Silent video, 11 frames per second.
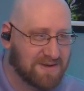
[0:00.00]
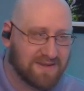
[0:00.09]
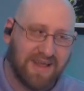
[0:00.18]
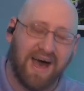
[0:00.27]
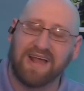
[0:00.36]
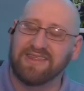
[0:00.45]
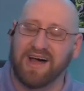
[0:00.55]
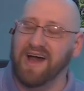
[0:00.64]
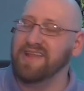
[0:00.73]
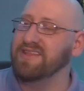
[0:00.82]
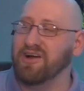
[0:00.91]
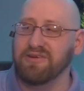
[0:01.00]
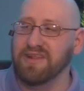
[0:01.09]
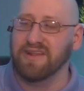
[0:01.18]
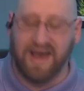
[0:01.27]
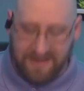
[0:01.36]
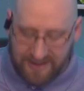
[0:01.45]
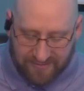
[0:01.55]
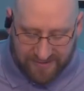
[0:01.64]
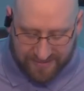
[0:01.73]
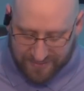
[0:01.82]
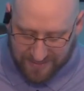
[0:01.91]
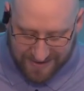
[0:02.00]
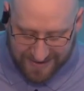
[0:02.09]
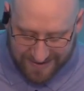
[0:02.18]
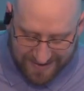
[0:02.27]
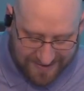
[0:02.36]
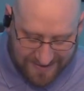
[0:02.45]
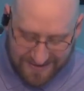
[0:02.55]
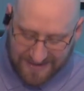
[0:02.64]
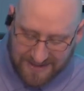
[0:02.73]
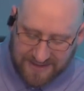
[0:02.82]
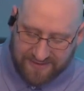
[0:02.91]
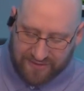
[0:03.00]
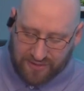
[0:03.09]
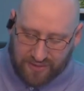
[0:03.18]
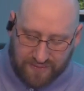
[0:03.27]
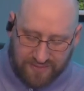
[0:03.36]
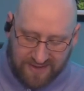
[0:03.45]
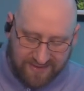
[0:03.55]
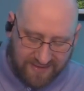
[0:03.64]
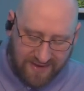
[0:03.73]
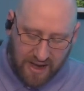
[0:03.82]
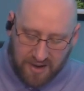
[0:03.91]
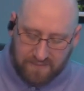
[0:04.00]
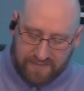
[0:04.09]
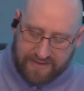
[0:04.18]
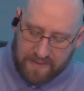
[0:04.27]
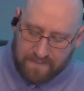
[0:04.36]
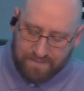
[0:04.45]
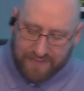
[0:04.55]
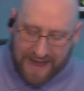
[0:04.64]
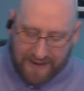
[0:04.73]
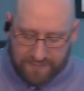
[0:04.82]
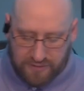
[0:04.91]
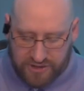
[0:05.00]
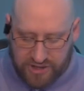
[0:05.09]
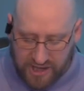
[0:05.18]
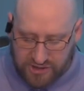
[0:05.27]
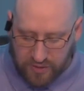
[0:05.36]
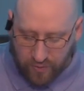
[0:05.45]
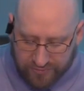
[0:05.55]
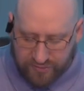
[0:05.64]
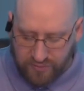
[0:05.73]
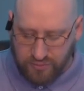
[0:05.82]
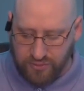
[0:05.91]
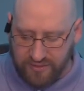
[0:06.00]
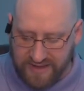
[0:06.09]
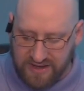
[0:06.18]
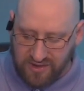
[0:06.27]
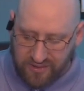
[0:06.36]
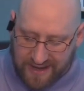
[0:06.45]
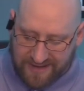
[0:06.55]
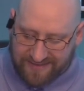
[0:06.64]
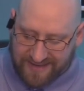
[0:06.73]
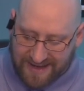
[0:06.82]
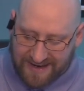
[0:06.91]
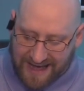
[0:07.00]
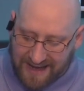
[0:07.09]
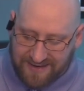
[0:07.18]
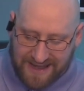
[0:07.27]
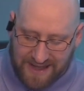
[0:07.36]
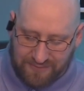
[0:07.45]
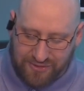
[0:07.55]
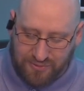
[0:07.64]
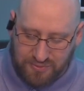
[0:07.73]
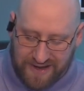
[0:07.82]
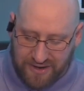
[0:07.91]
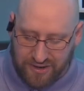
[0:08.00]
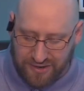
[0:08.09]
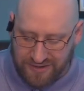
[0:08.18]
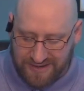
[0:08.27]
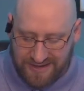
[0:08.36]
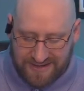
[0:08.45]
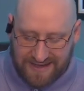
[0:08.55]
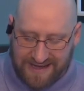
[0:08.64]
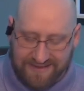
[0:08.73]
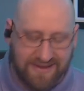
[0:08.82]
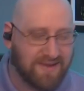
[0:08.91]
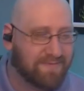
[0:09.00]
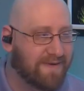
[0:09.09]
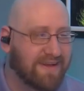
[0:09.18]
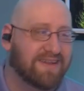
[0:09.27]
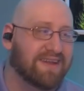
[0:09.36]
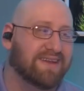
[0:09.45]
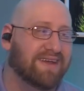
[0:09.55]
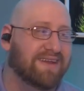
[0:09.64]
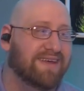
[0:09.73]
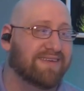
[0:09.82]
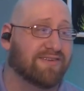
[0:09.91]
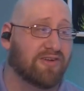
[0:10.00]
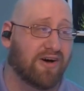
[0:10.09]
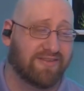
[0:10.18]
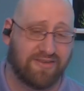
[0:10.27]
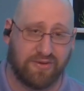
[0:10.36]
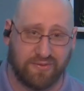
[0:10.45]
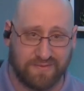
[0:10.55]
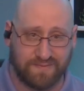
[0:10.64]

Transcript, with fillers: I, lo I, already, I love this story. So this comes after a judge also ruled that Nunes cannot name Twitter as a defendant in his lawsuit.